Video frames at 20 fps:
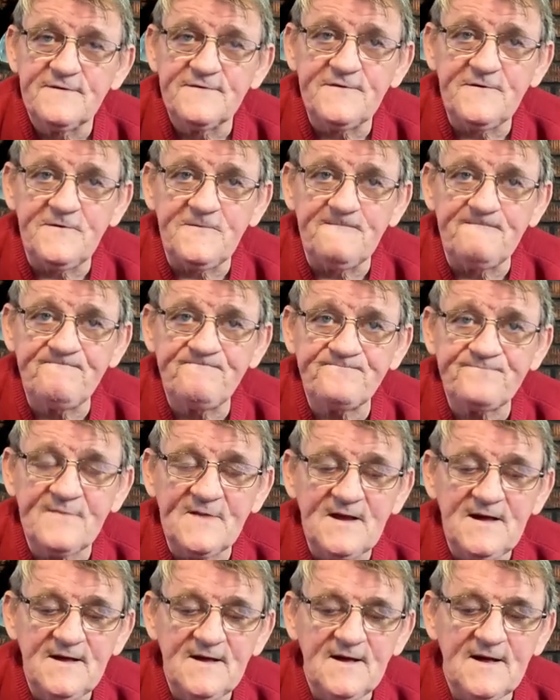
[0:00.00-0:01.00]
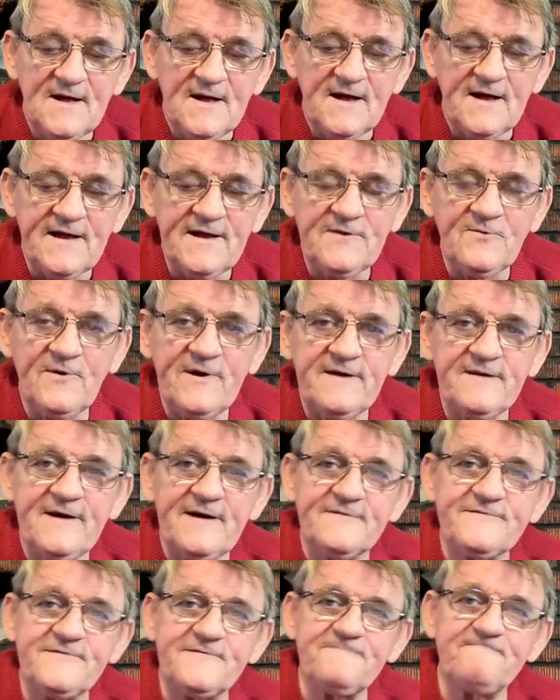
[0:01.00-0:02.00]
So anyway,
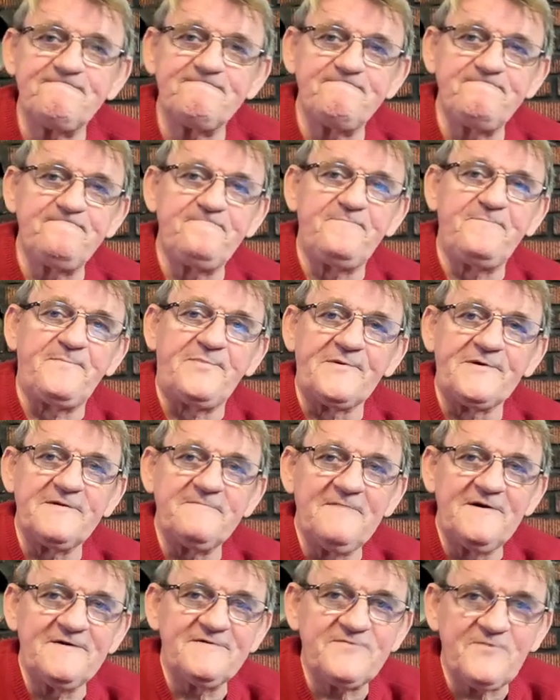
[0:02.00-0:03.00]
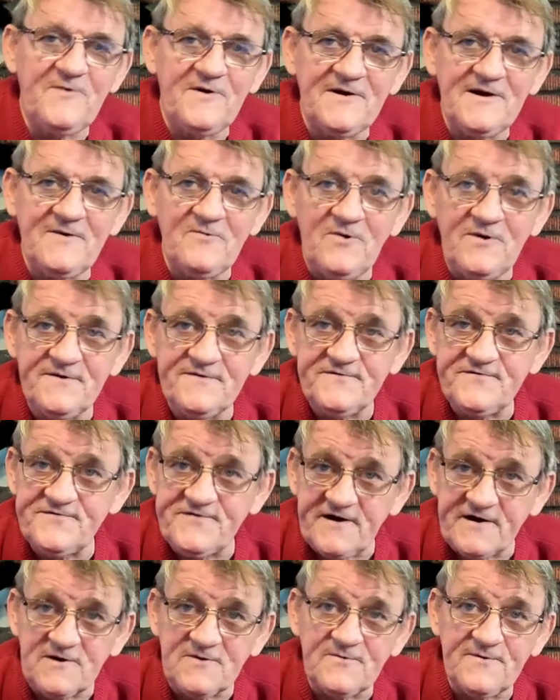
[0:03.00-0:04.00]
that's pretty much what I wanted to
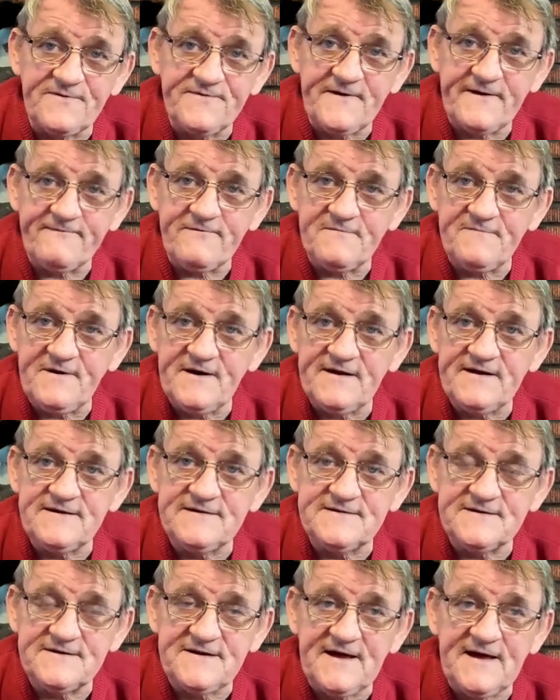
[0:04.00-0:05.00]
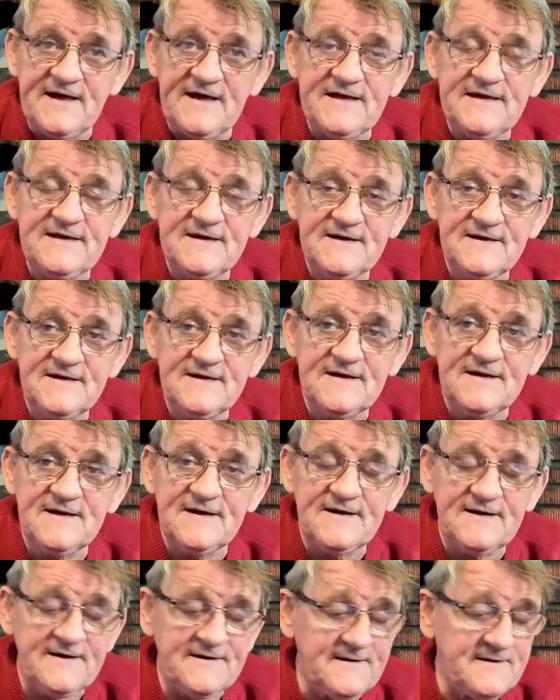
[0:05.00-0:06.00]
share with everybody today
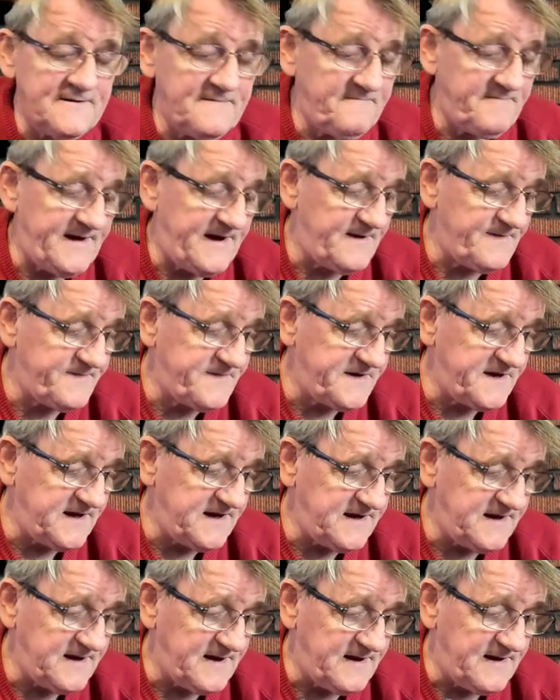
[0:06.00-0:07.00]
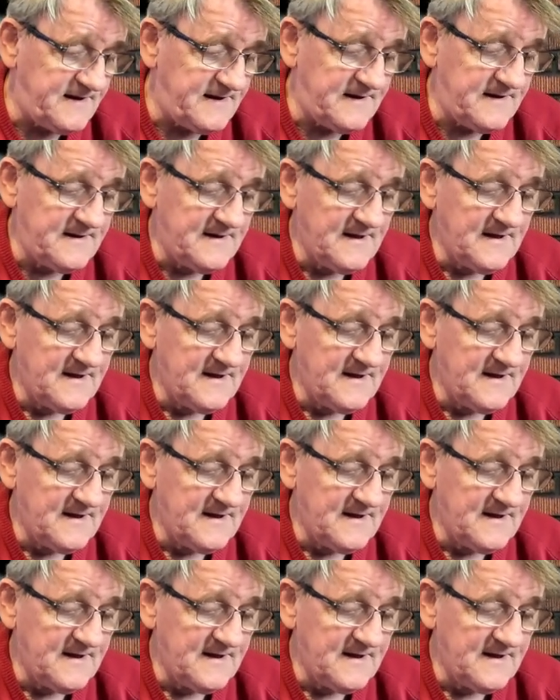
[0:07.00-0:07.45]
about the